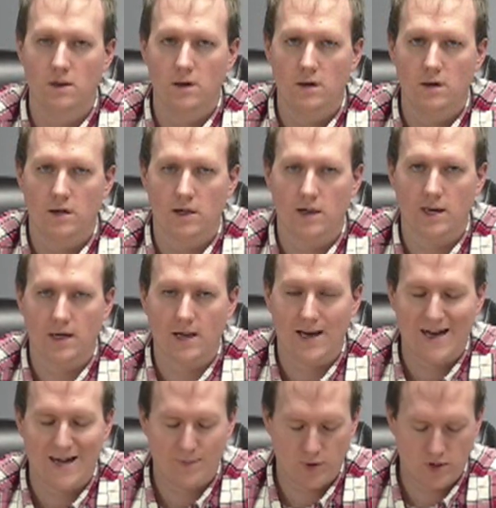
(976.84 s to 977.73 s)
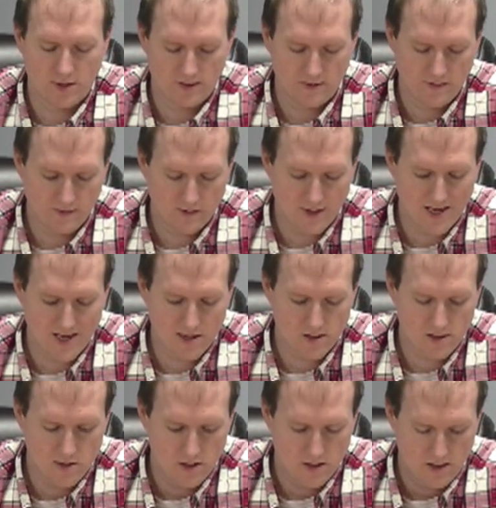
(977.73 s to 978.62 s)
options
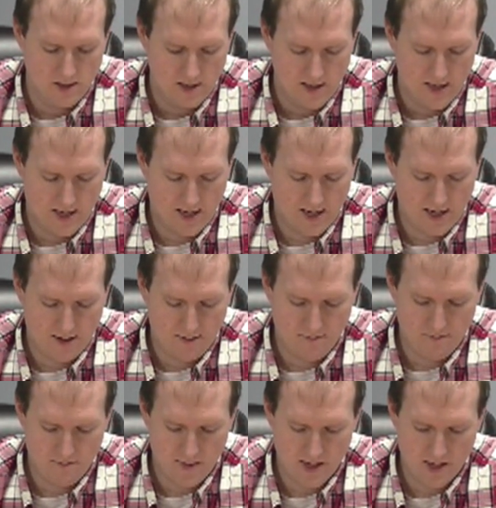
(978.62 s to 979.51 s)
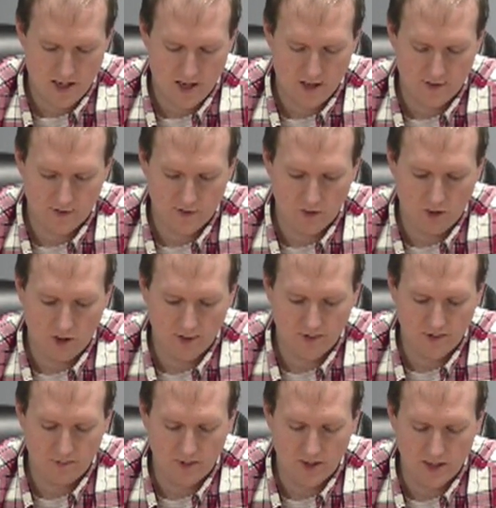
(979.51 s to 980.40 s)
there. And so
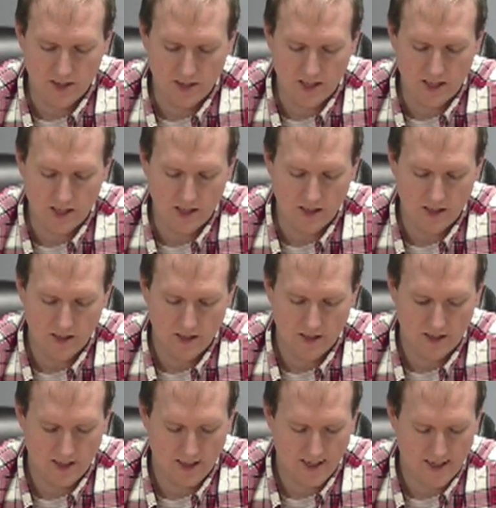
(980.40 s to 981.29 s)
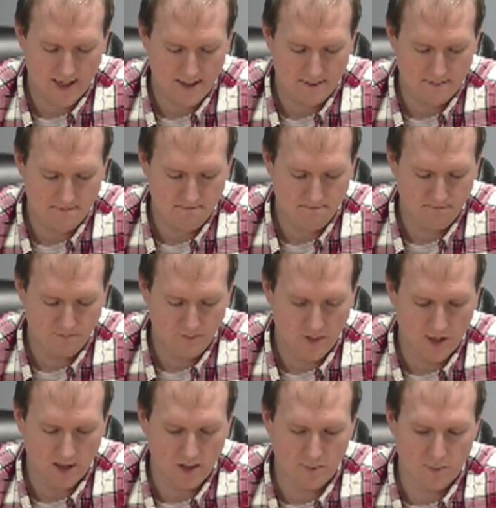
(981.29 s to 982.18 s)
ultimately,
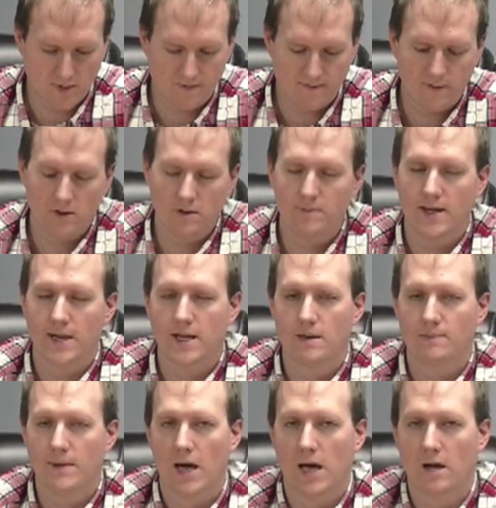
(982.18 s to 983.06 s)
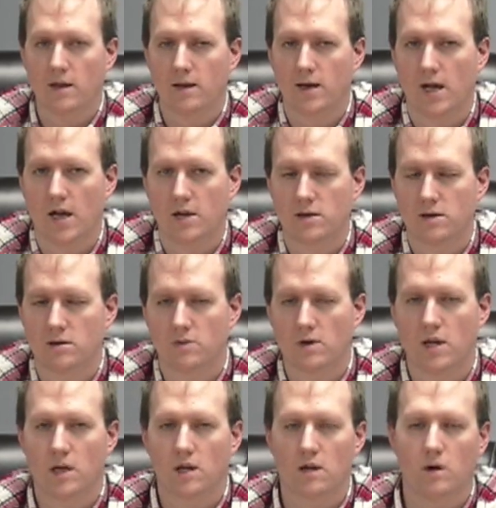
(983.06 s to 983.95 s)
the preferred make and model, a Dodge
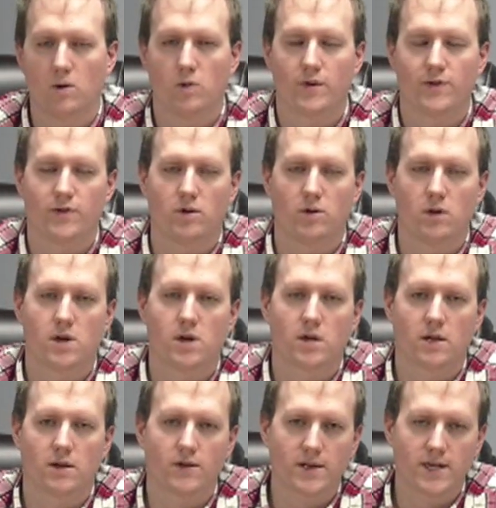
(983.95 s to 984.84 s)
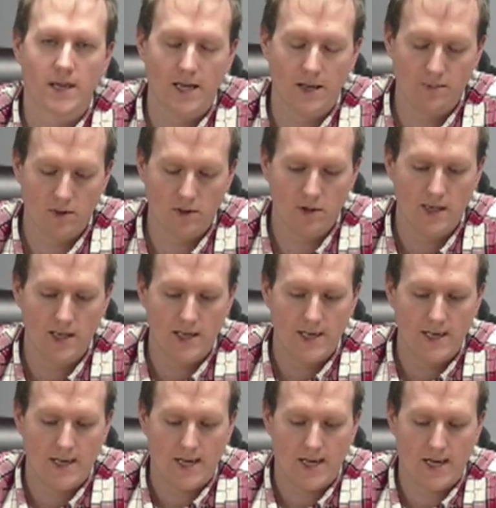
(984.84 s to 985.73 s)
Durango, was no longer on the table,
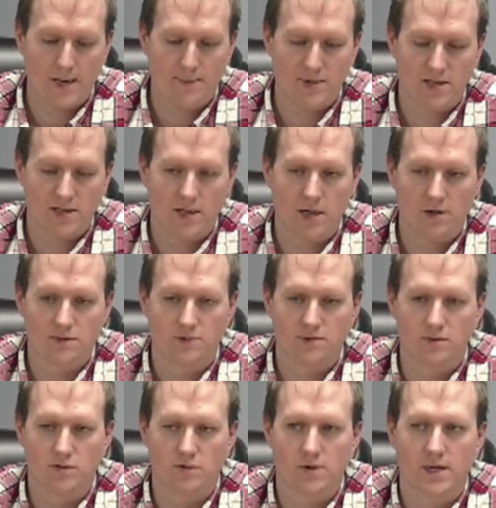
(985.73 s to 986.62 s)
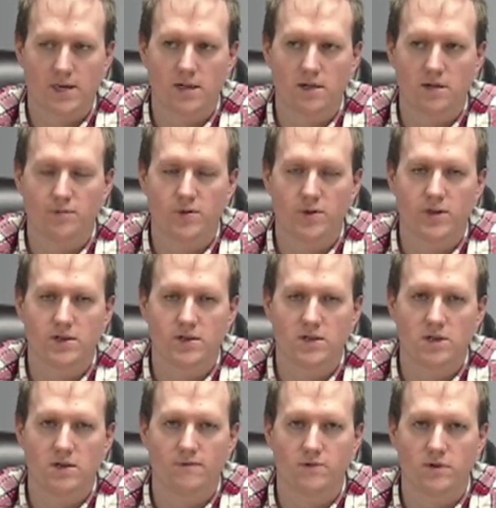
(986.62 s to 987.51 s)
but the council directed the police
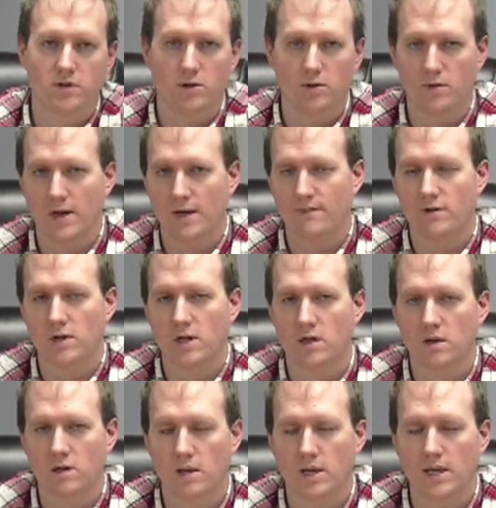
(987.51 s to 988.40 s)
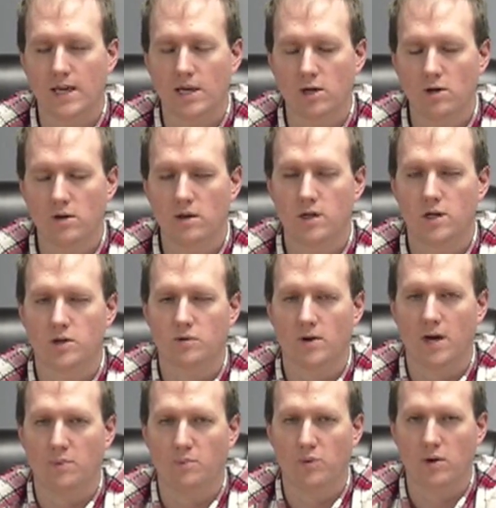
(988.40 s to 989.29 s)
chief to do whatever he could to
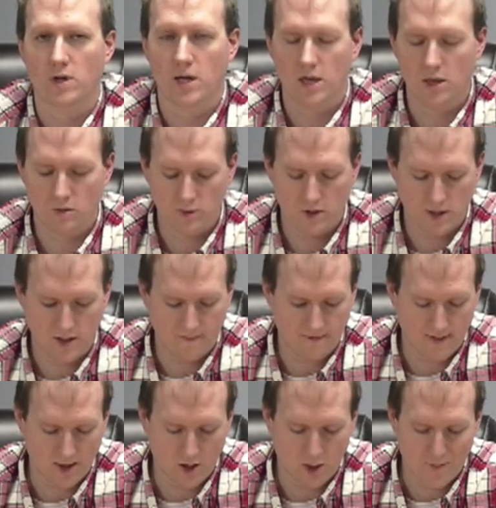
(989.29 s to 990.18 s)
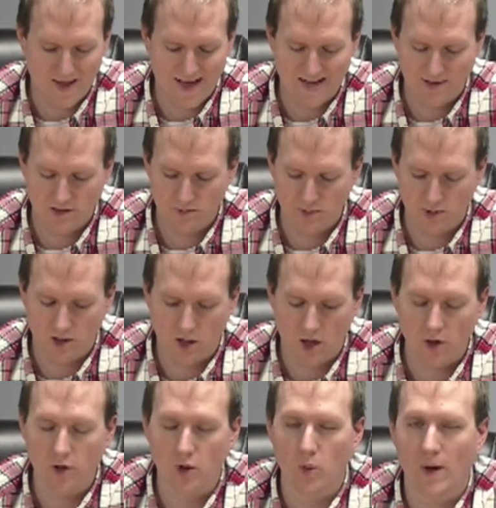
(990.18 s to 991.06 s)
try and procure one if at all possible.
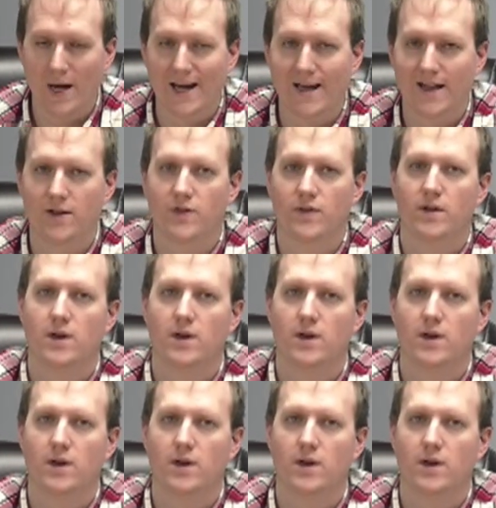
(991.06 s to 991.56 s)
Otherwise,